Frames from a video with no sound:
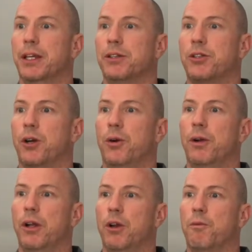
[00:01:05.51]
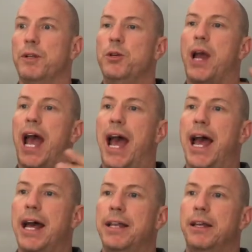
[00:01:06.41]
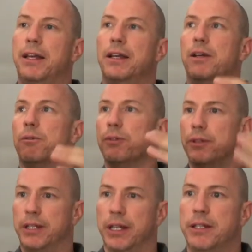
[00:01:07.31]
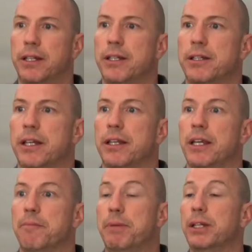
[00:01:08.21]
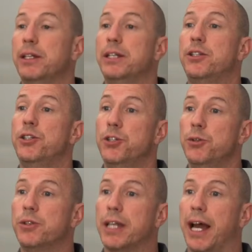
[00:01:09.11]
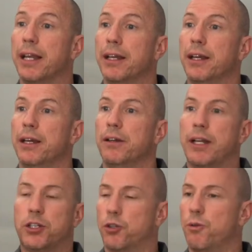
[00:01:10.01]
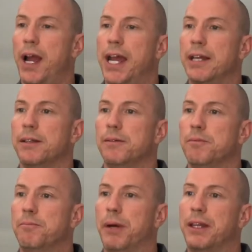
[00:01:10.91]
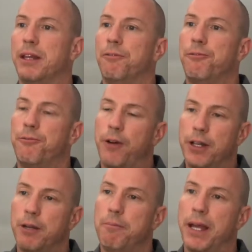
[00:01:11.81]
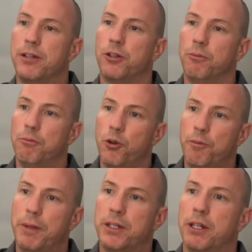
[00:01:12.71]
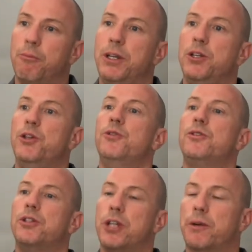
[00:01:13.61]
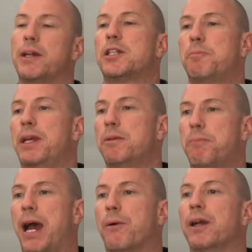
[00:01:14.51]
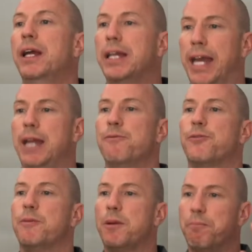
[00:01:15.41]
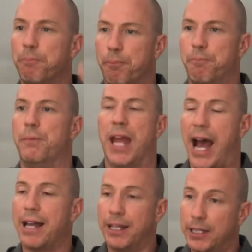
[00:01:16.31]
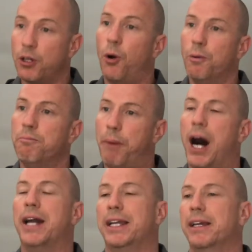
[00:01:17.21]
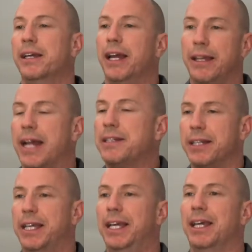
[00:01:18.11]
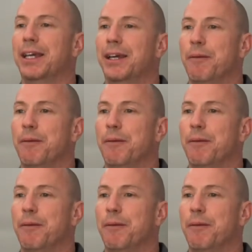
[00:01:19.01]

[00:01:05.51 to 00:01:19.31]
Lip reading: So when you add resistance and the ability to use that, that's great. But the fundamental movements that we use to generate speed and power came from the athlete's own body, and that's the key.